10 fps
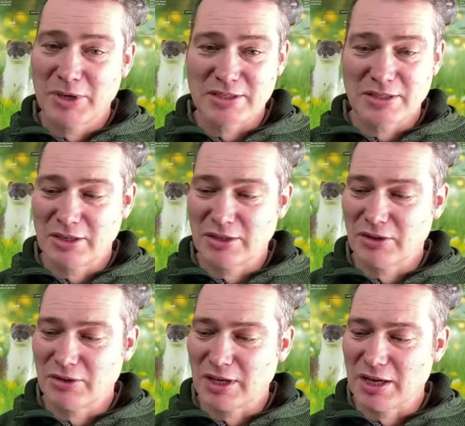bits that are
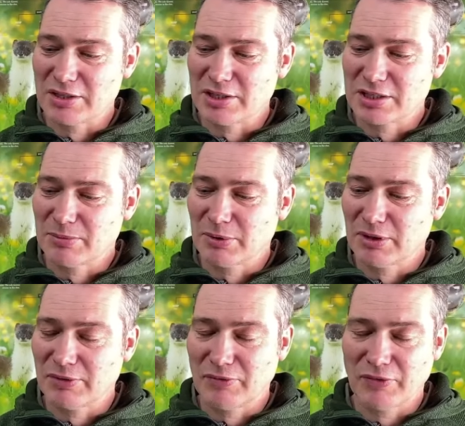
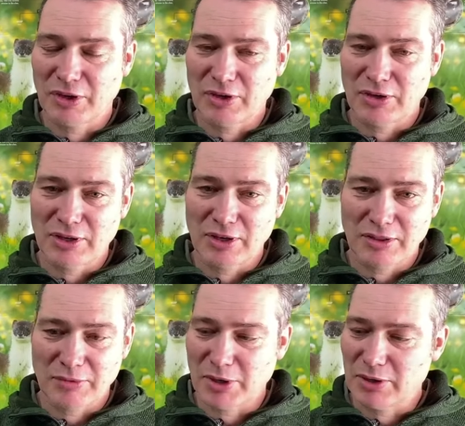non-digestible, the fur,
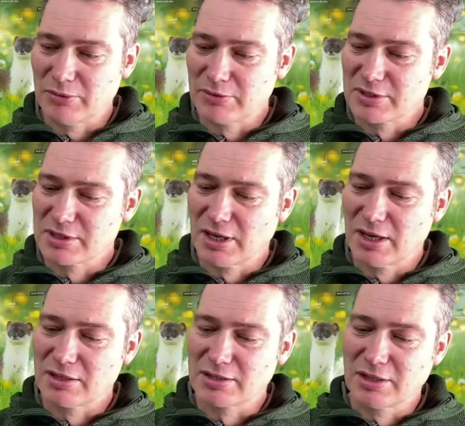the bones,
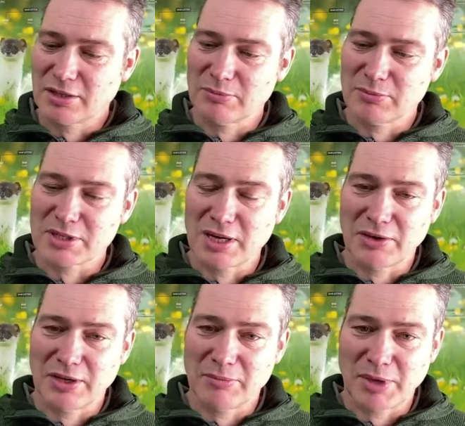actually comes
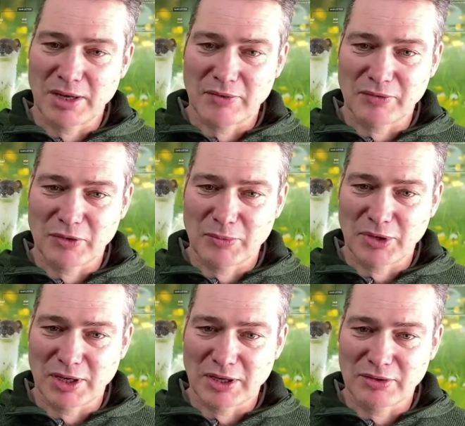out in pellet form,
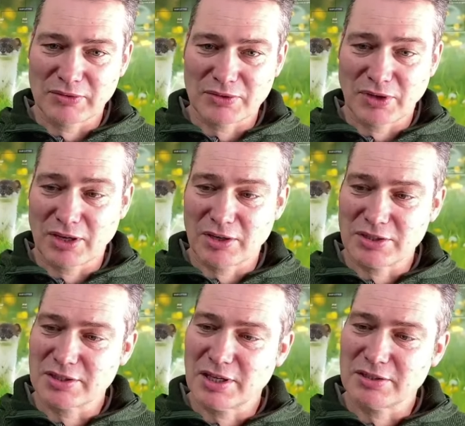and that is
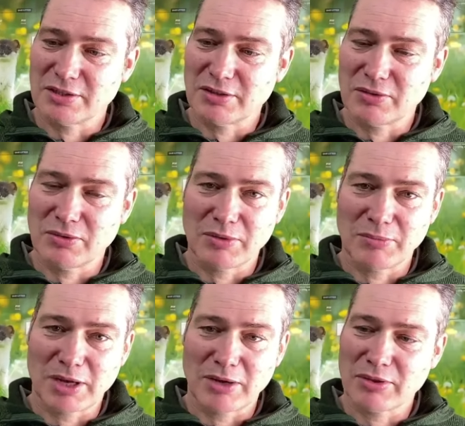regurgitated through the
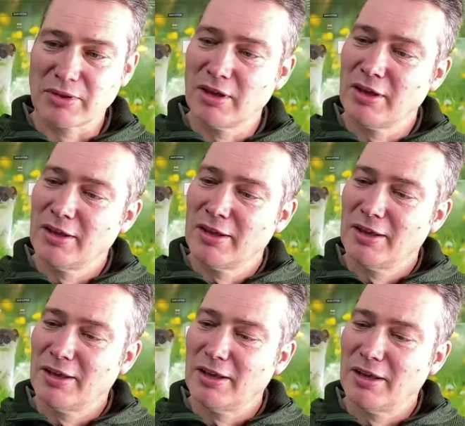mouth.
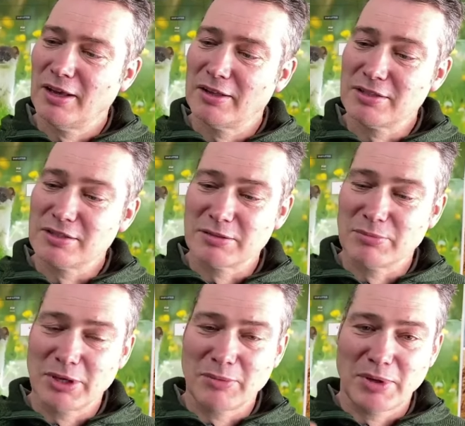And this is
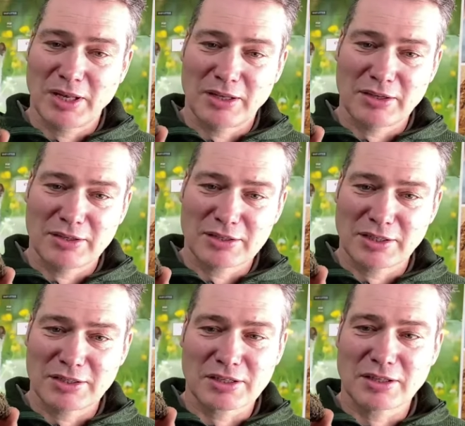a big pellet. Look at the
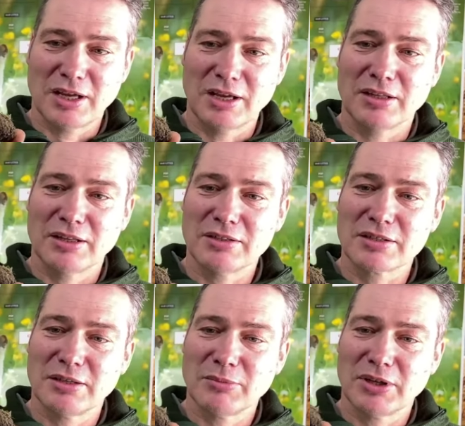size of that.
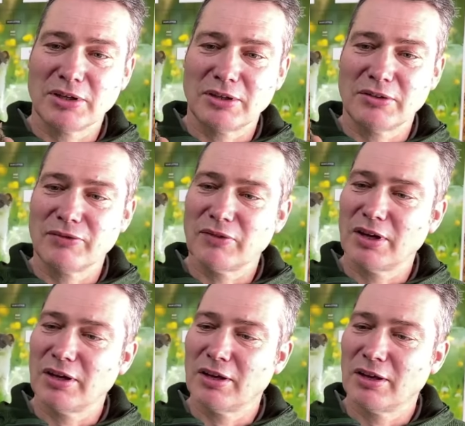There's going to be a lot
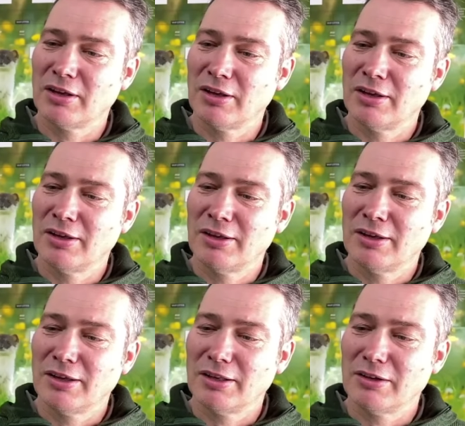
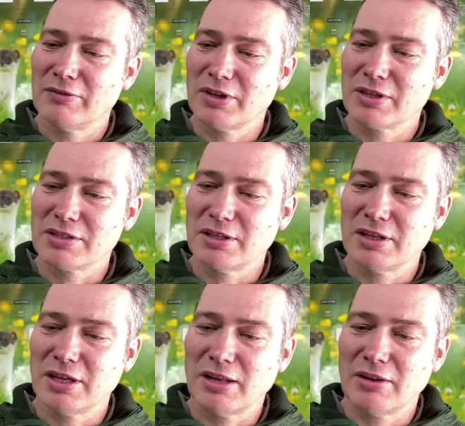of things
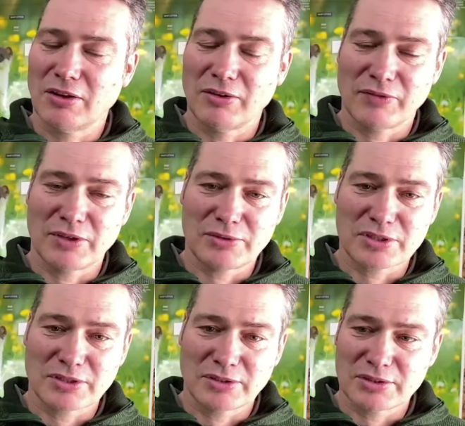in there, a lot of vole
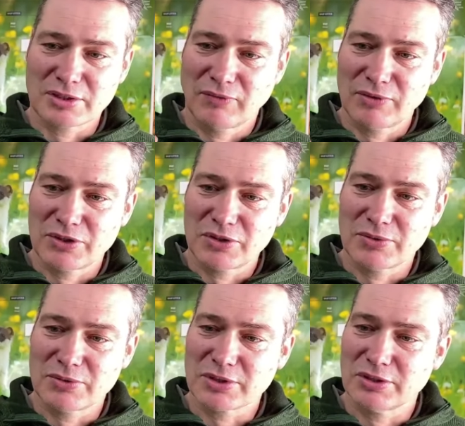skulls, shrew